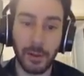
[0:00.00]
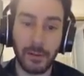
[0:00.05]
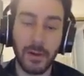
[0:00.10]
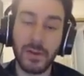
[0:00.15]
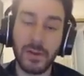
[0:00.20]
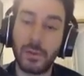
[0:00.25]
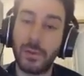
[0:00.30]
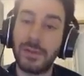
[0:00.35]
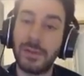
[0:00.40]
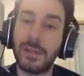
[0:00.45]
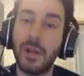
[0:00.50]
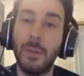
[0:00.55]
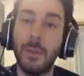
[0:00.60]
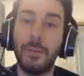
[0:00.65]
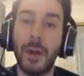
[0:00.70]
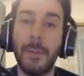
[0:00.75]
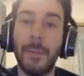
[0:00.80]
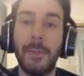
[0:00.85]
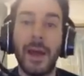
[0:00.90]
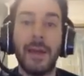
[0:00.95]
Of course, with skill
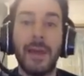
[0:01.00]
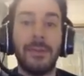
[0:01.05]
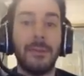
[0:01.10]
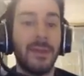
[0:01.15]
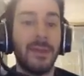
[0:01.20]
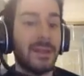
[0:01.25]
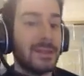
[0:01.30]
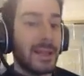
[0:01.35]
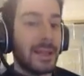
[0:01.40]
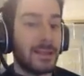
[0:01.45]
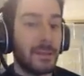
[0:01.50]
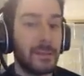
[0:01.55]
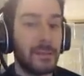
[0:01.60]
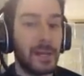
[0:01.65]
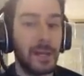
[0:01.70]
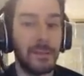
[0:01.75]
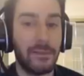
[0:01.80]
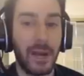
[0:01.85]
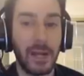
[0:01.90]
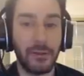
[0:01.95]
prep, that means at the
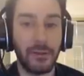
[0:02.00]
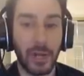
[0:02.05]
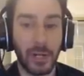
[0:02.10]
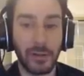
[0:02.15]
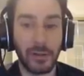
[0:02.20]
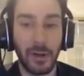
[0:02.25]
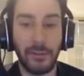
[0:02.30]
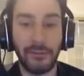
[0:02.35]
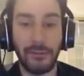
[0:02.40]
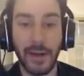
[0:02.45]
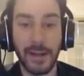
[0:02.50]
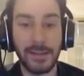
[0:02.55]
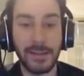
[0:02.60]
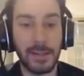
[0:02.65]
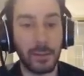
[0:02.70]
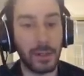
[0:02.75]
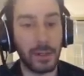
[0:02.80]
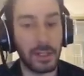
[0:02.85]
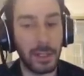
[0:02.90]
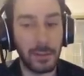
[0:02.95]
beginning of High Dragon Trial fights,
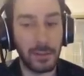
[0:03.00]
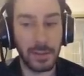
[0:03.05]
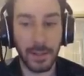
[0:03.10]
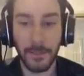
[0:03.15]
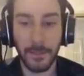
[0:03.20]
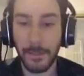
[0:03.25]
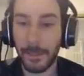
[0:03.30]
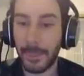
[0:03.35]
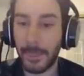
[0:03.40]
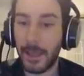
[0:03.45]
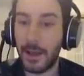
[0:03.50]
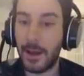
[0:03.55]
you can use it.